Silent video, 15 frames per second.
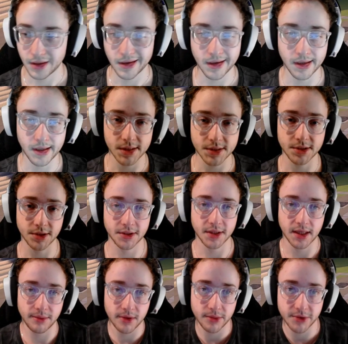Hey guys, so today
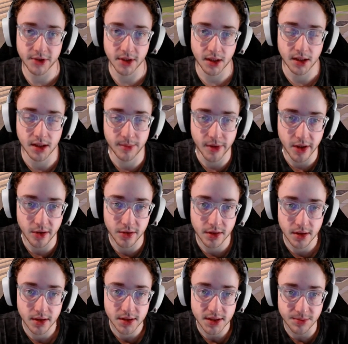I'm going to be talking about
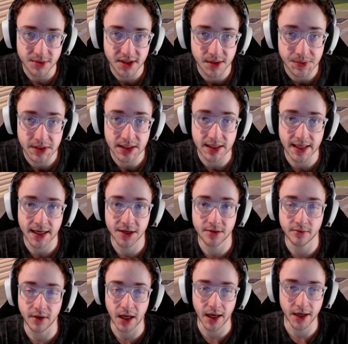some tips to get out
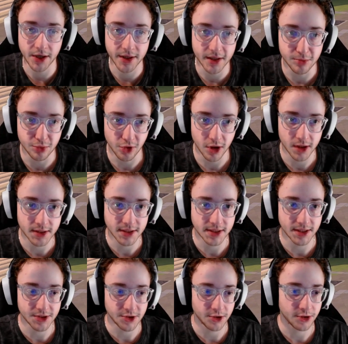of iron and bronze.
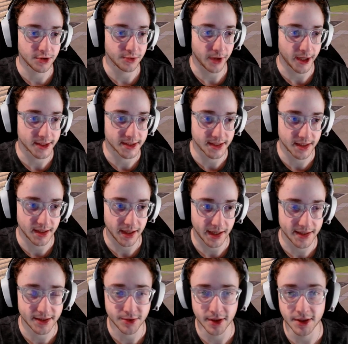These are ranks that I
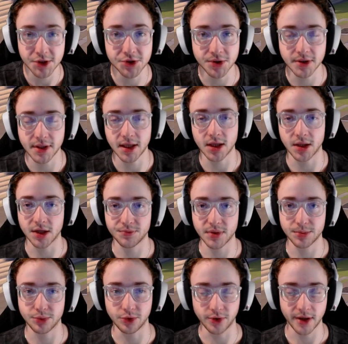didn't initially think a lot of
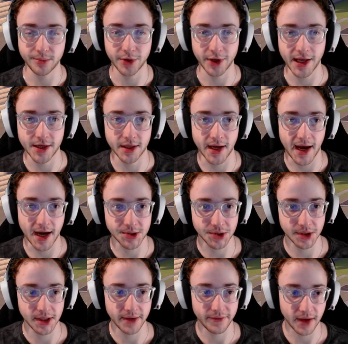people were in, but I
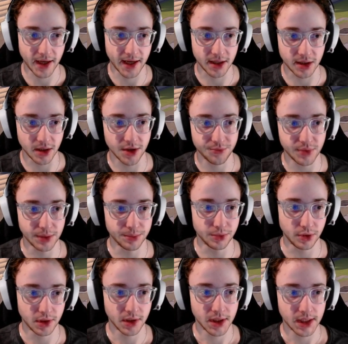actually have had a lot of
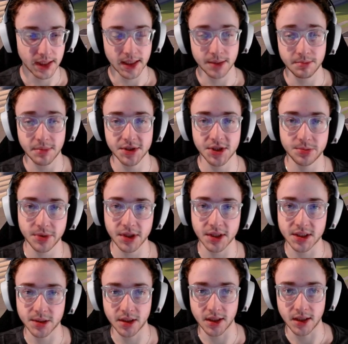people message me,
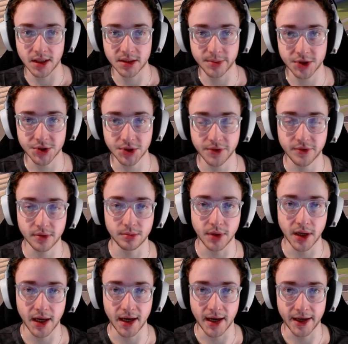especially from
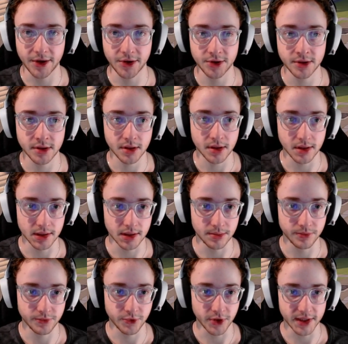iron,
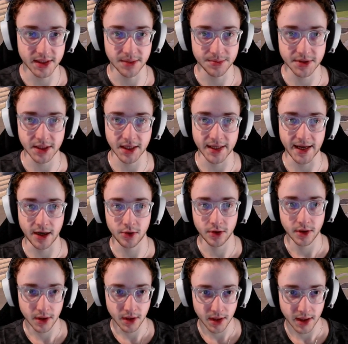for like tips to get out.
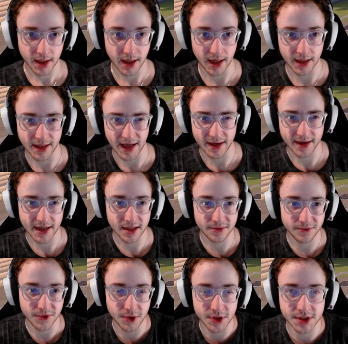And I kind
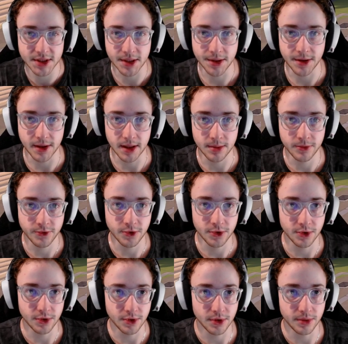of noticed a theme
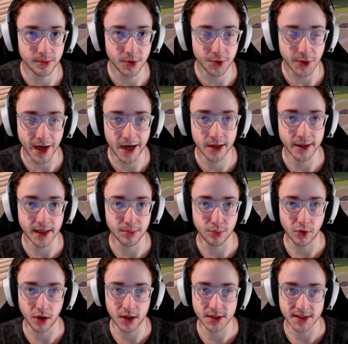for both iron and
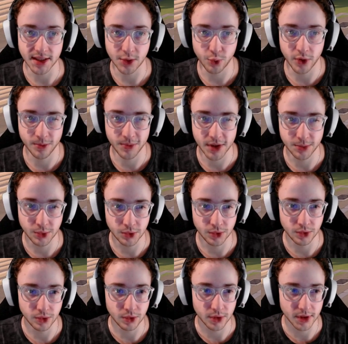bronze, like what
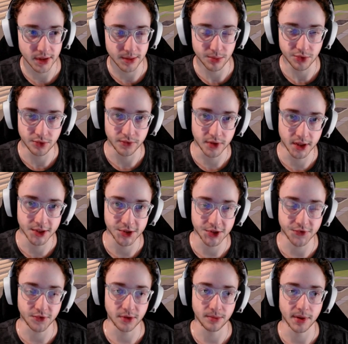people could improve on
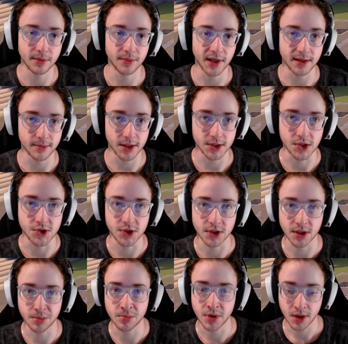just from like messaging
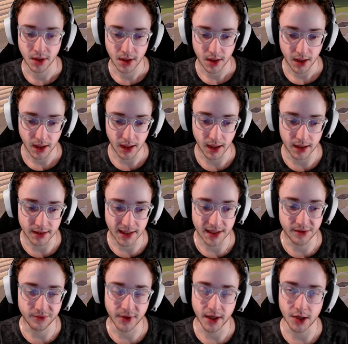them and kind
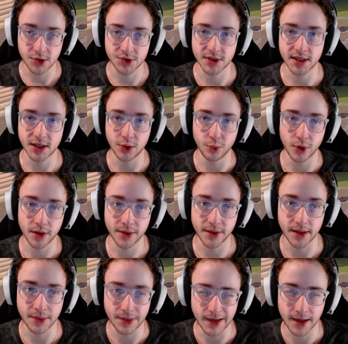of like understanding what
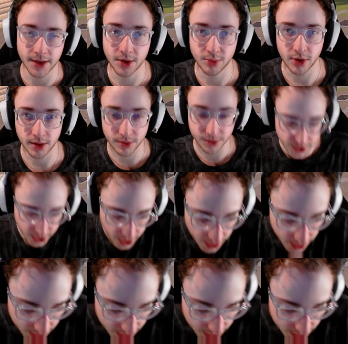they think their problems were.